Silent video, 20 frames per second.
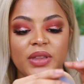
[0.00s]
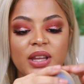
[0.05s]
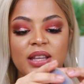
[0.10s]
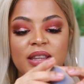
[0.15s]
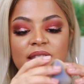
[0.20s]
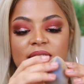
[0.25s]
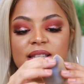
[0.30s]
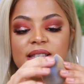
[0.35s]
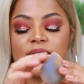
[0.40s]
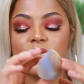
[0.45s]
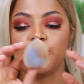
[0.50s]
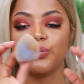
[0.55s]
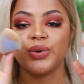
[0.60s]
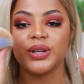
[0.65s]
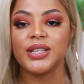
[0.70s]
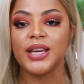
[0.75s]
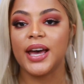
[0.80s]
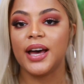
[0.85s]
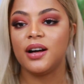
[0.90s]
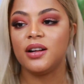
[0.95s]
this
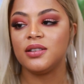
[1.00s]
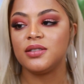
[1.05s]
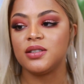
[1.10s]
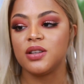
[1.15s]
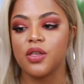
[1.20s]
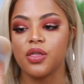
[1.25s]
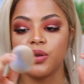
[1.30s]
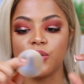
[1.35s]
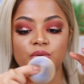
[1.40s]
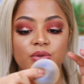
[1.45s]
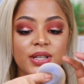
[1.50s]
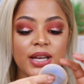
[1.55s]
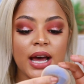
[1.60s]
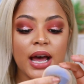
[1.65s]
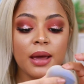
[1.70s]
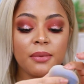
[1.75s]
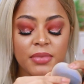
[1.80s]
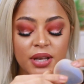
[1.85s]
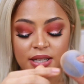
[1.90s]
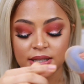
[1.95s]
withheld through
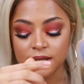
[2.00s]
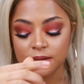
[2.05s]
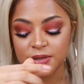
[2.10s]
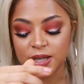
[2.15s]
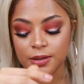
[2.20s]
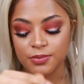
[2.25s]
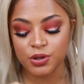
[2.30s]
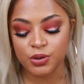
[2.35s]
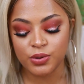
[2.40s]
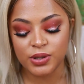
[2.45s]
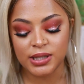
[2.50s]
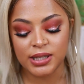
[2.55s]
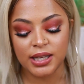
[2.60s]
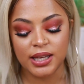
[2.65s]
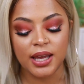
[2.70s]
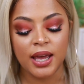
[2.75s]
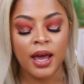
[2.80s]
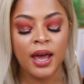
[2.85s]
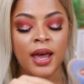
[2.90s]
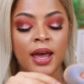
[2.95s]
time, because sometimes you
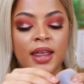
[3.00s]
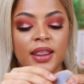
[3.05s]
see